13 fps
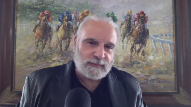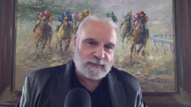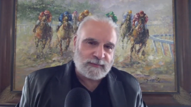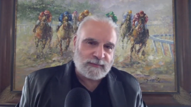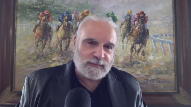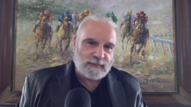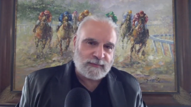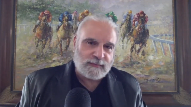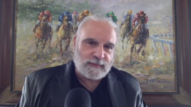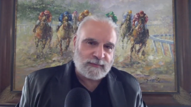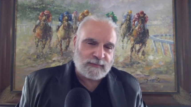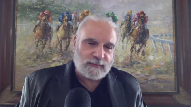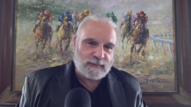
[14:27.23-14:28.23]

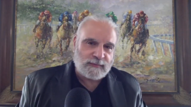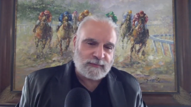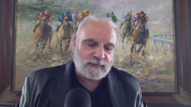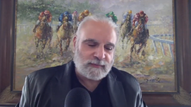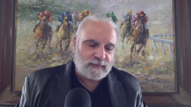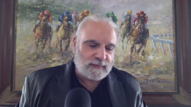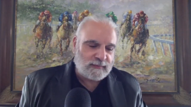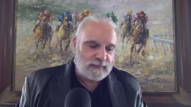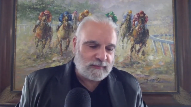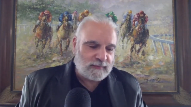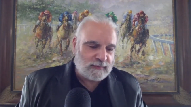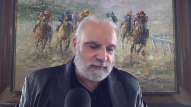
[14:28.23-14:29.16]
Nobody speaks.